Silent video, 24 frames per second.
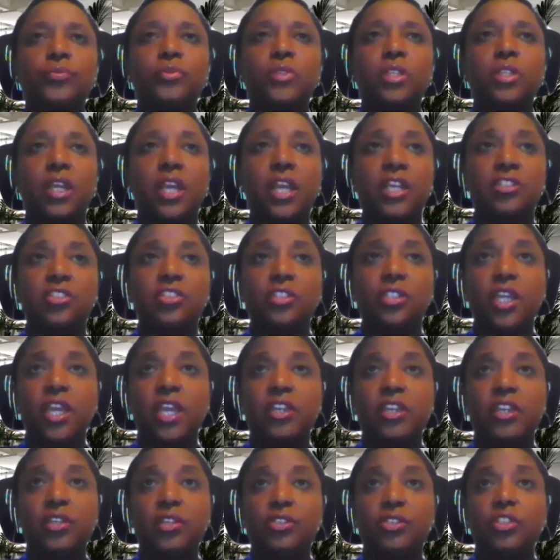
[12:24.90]

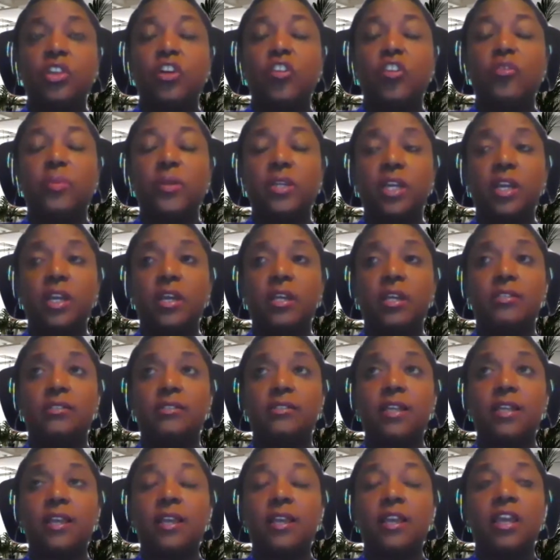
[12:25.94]
educate yourself, because
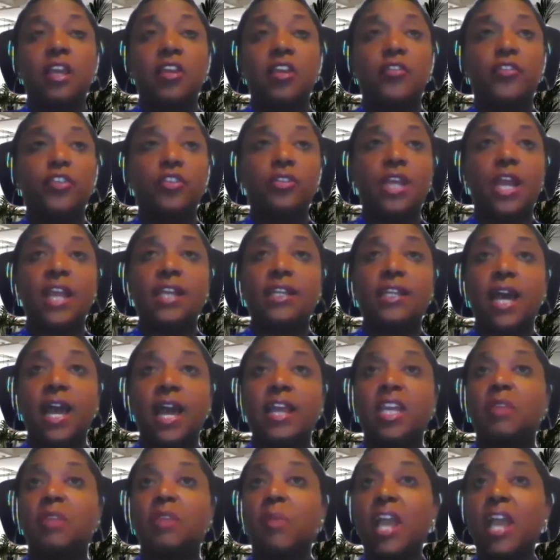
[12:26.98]
if you're like I am,